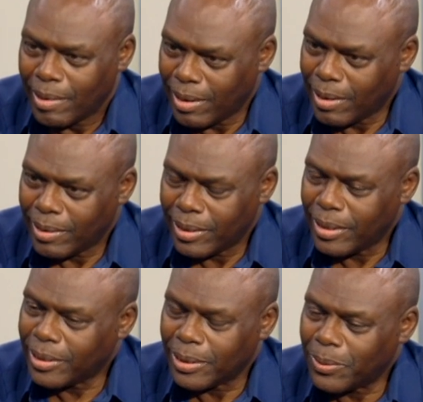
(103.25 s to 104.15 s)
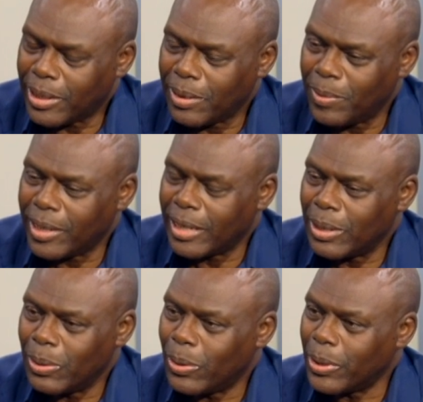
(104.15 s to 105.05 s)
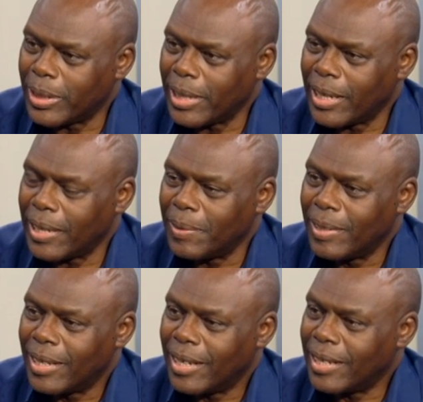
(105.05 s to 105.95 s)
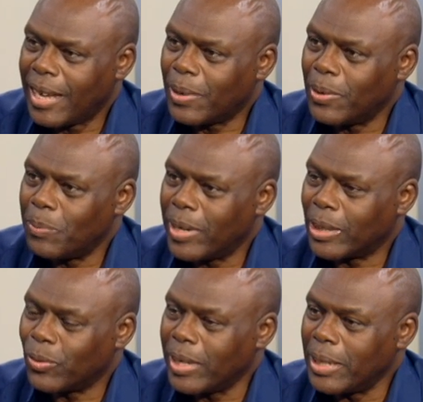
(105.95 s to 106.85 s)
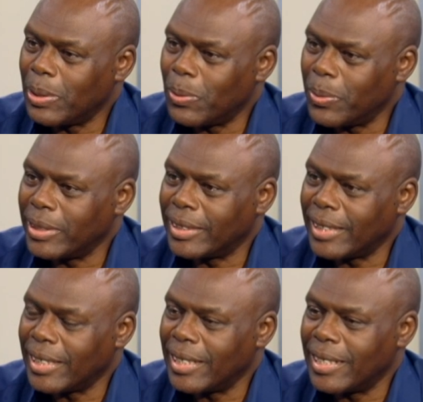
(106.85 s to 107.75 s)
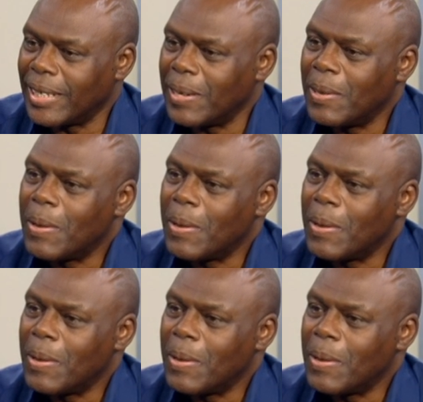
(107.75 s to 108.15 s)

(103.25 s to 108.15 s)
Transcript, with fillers: uh, there is a great American author and icon, Mark Twain, who once said, uh,